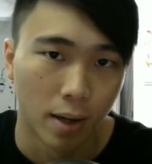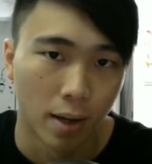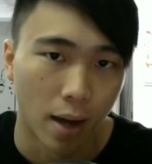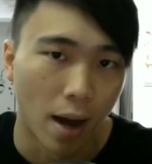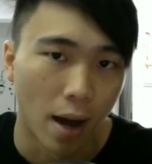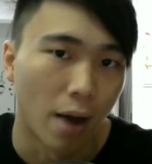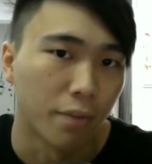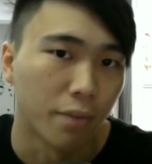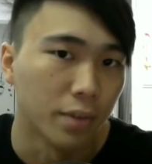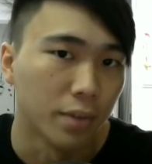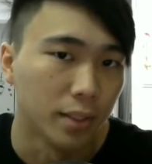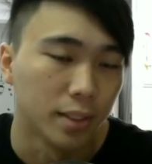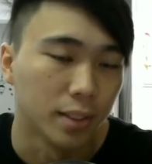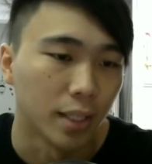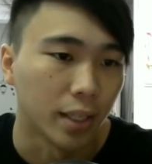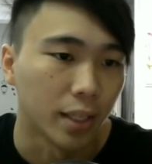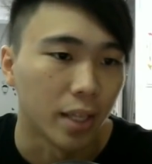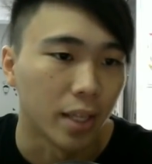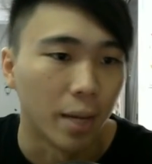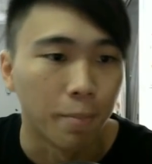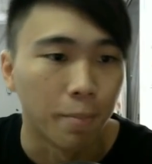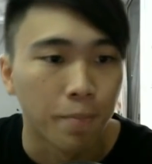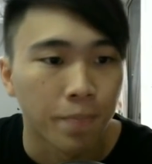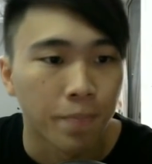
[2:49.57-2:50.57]
Arthur
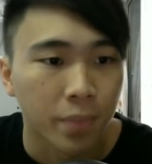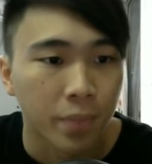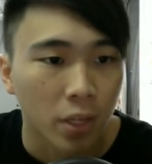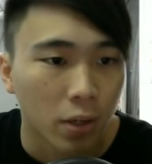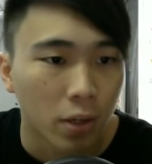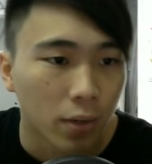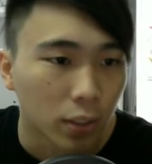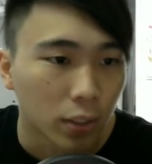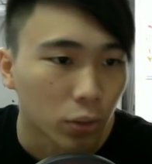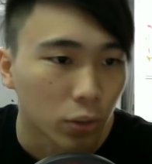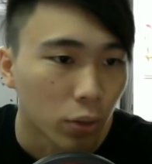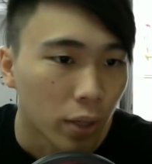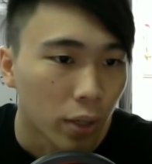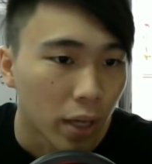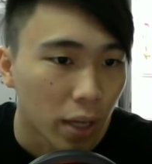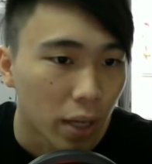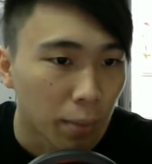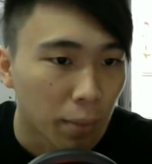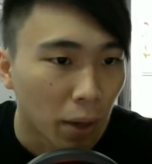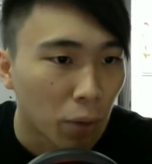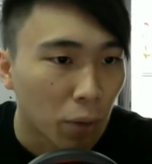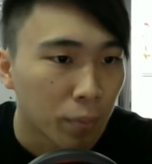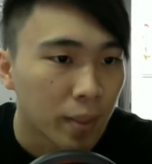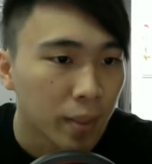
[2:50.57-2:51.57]
setup. Right, so
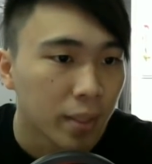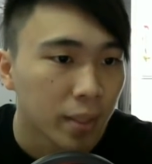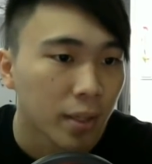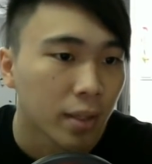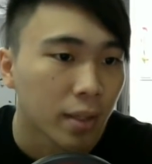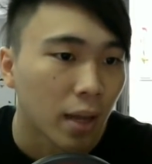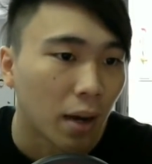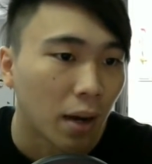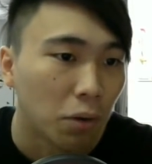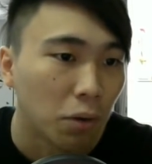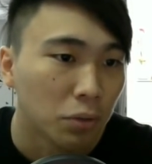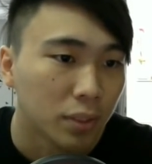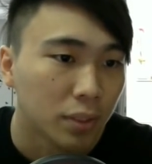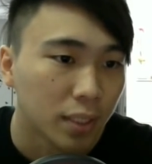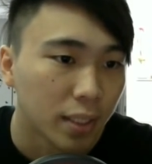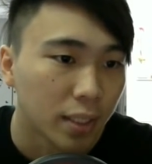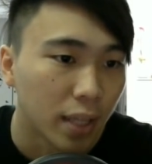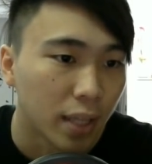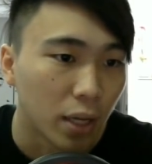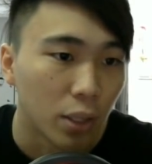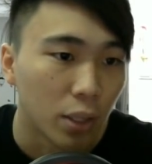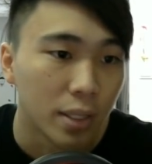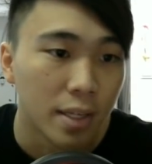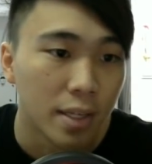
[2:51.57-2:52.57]
in my opinion, I would say
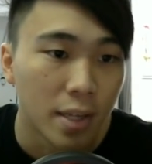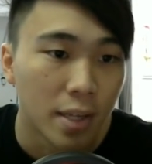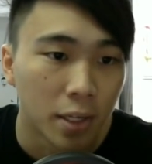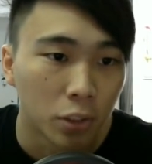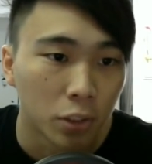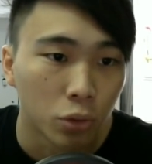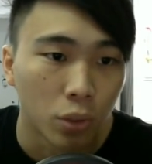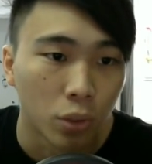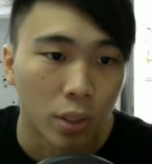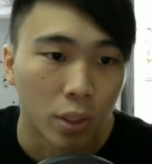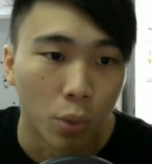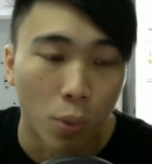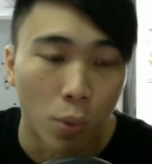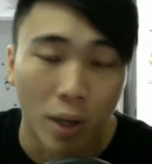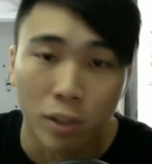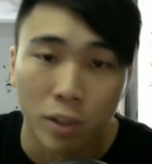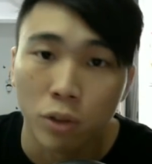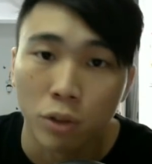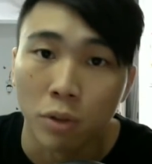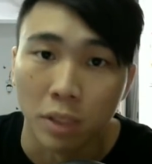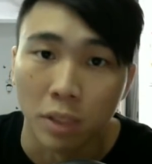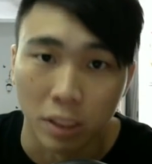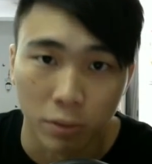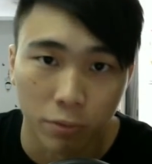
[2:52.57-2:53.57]
that Ieyasu and Huang
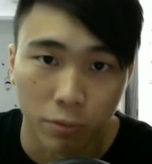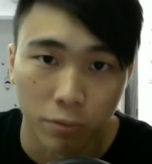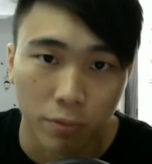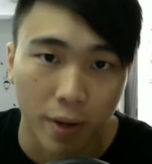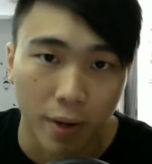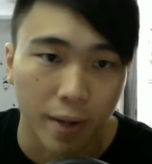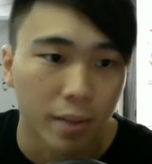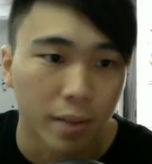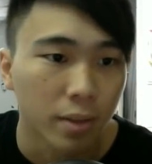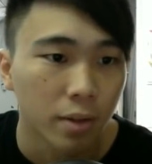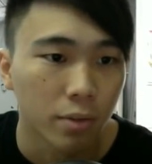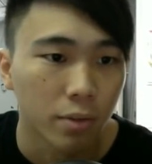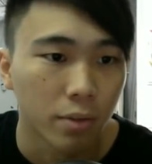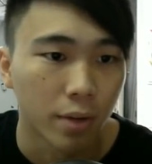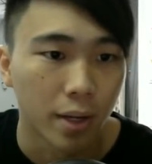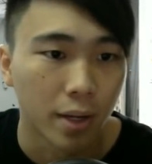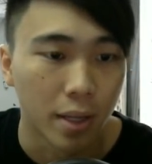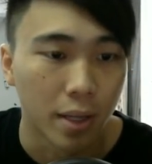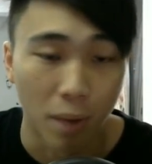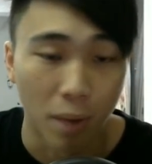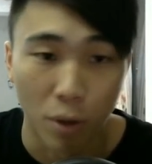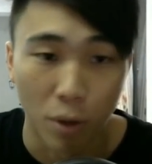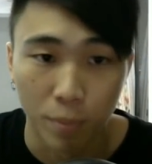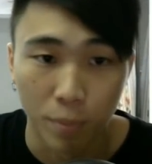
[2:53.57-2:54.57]
Zhong is fine, right?
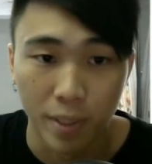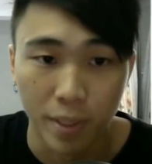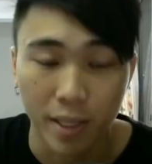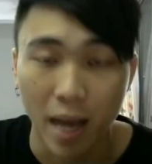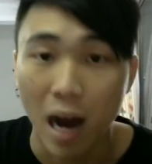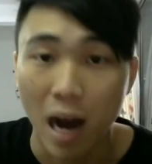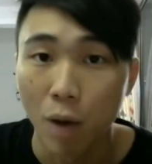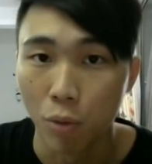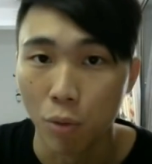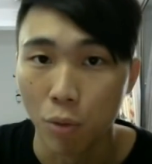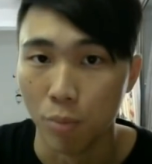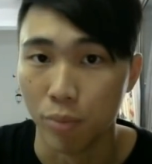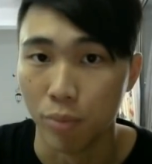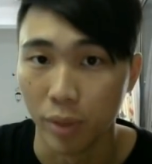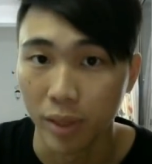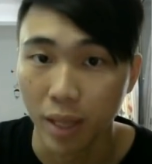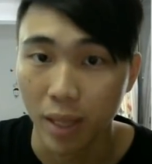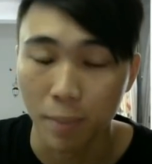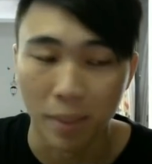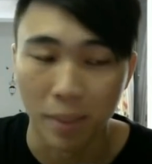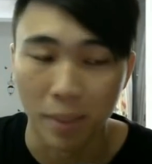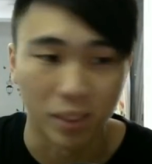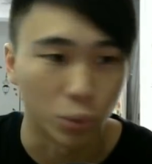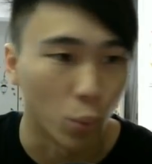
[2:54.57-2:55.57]
In my opinion, I would bring
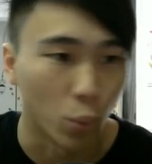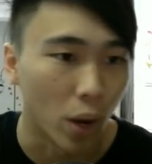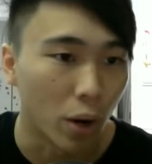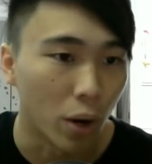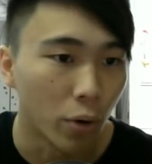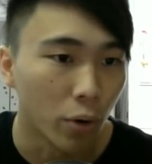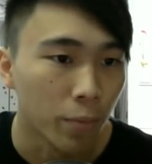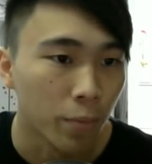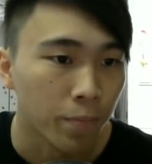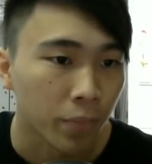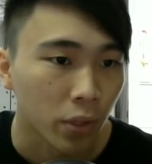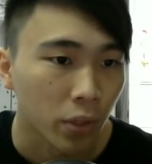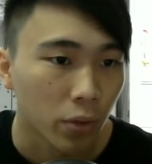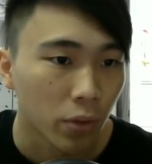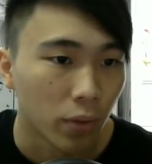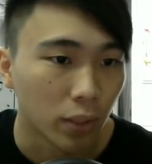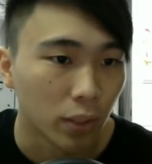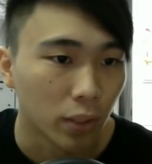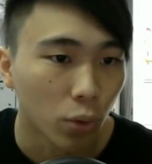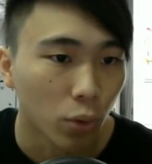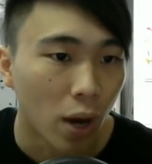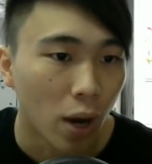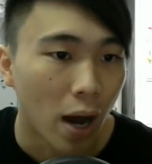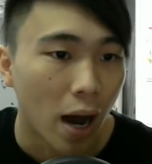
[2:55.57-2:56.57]
them as well.
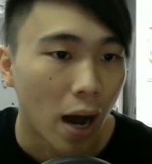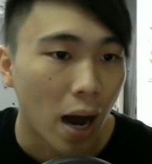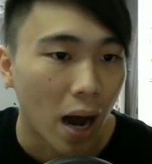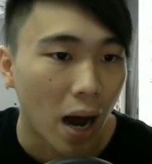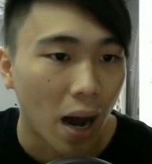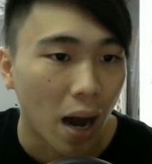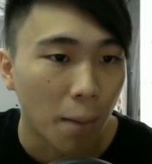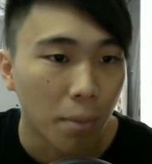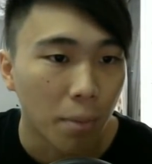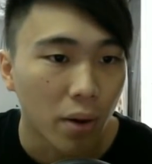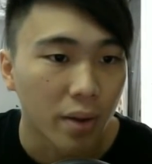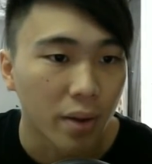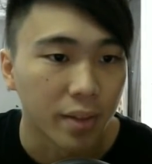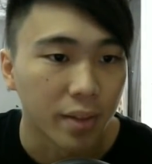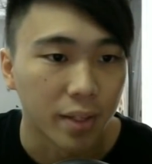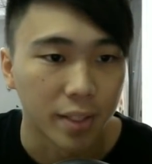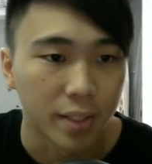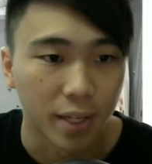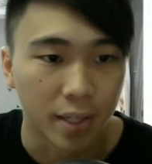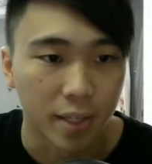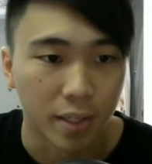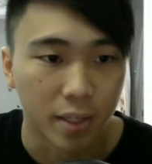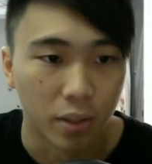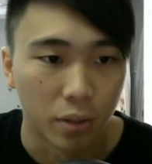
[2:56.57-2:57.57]
Right, so Hubble and
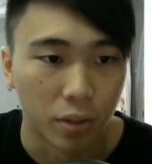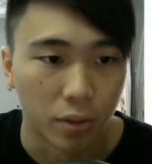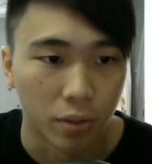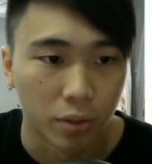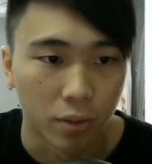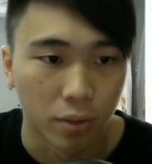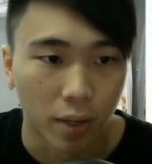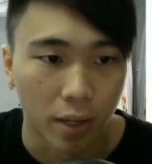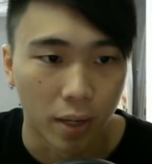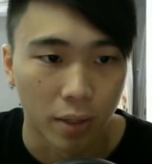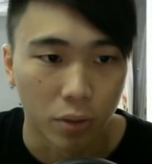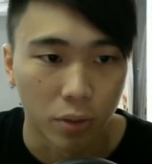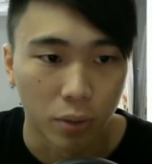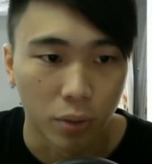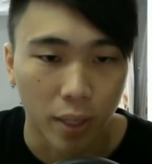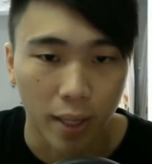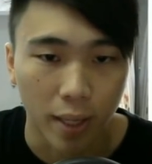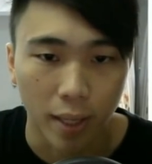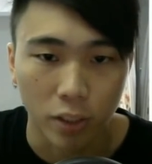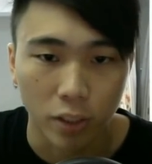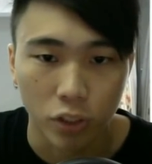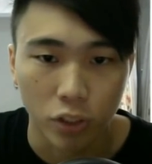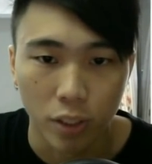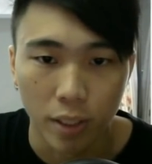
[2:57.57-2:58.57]
Nathaniel, right, you
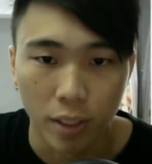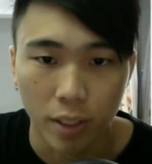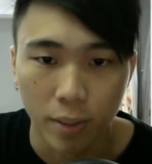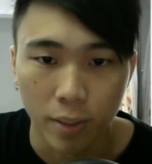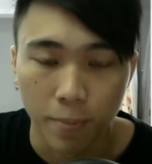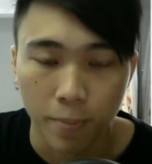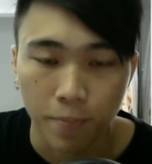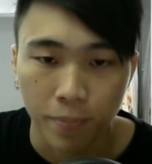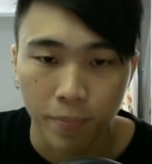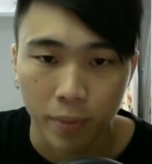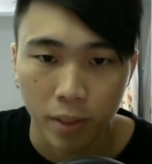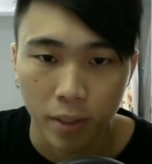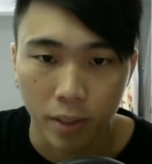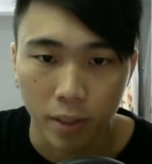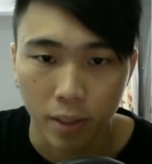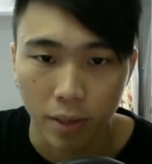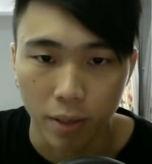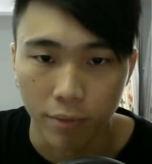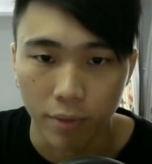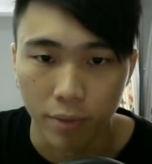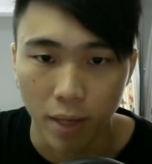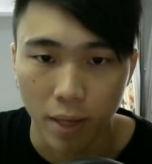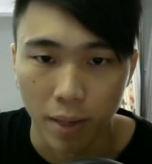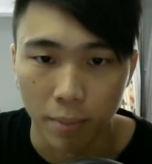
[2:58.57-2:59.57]
can actually
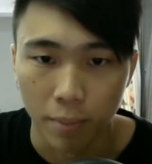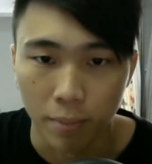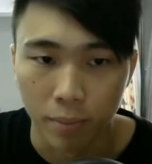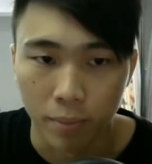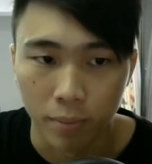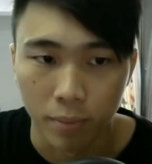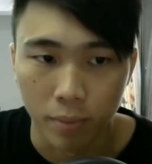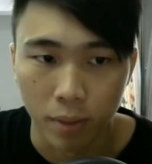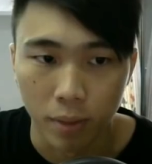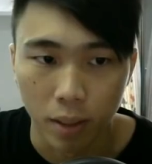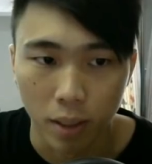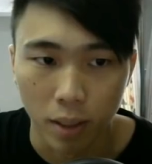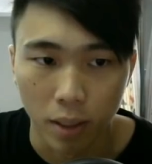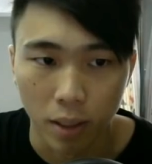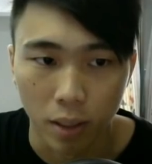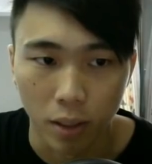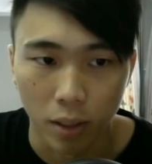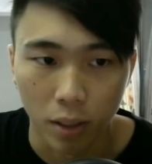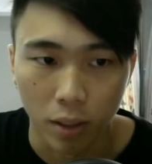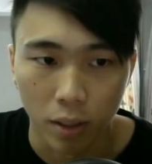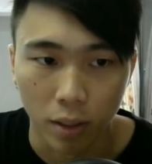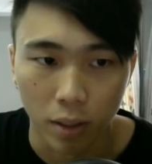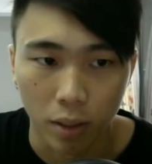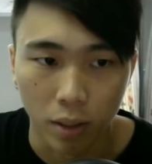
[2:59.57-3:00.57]
give them,
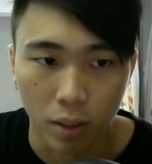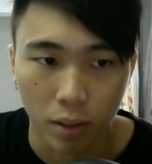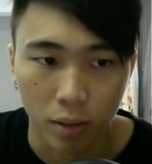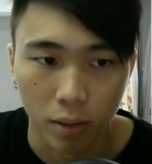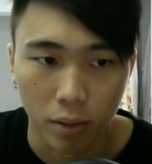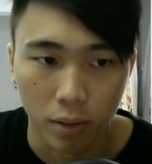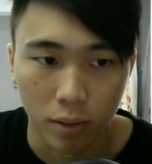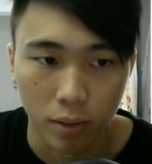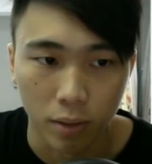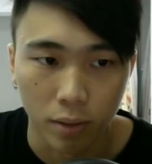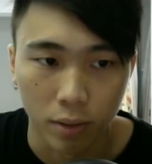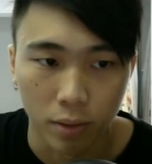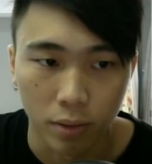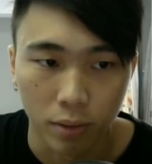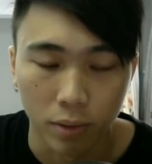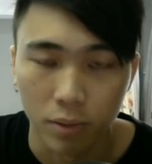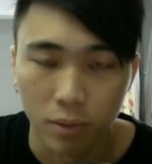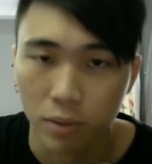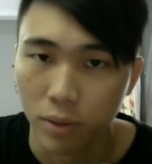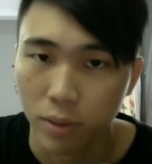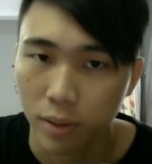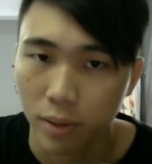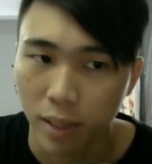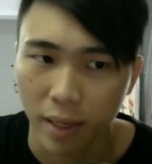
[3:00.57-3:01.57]

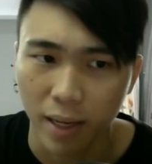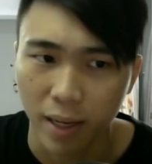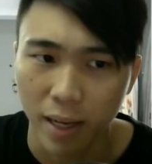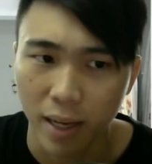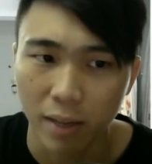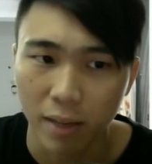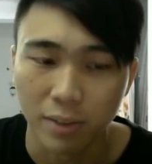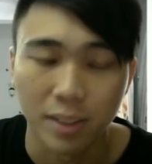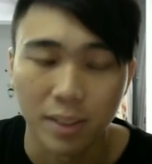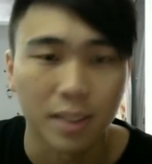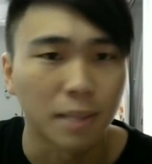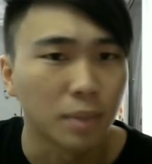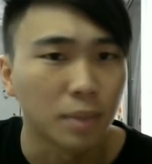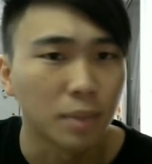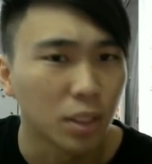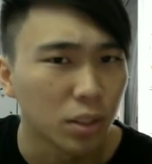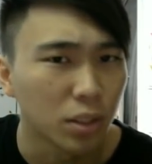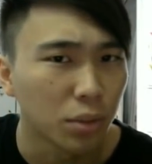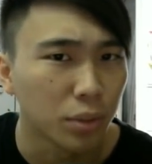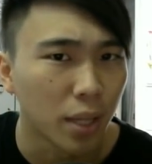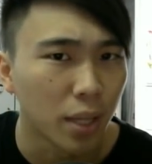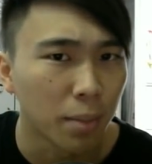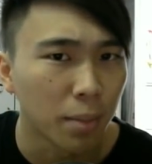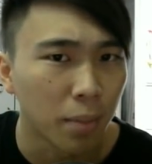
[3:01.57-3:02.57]
you can kind of
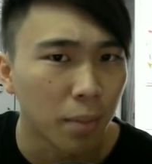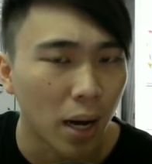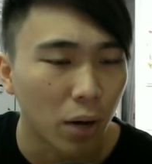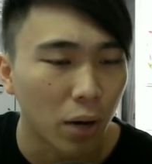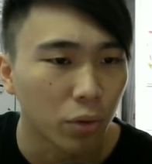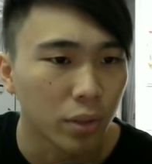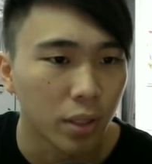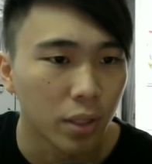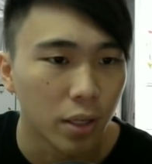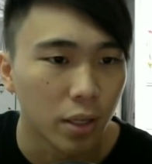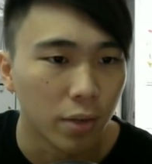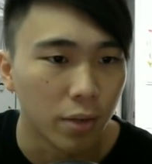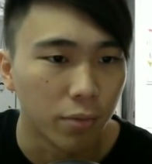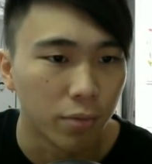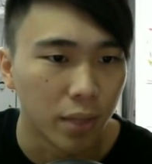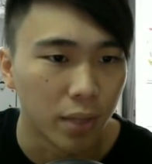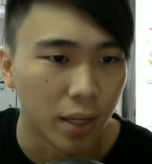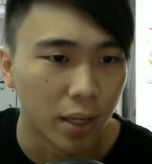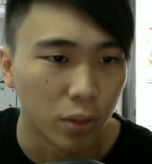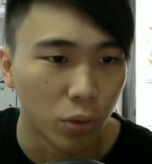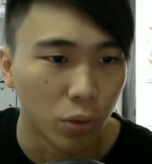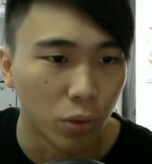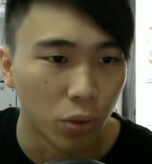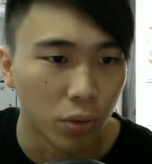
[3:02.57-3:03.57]
substitute them out if
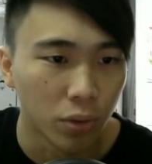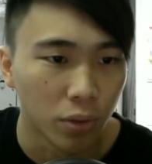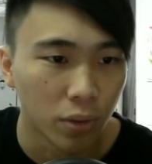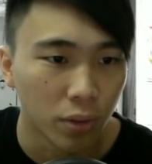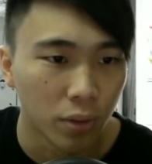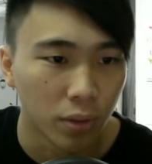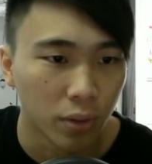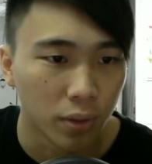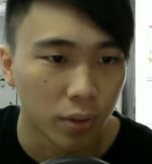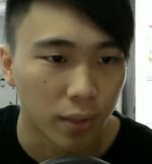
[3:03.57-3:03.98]
they don't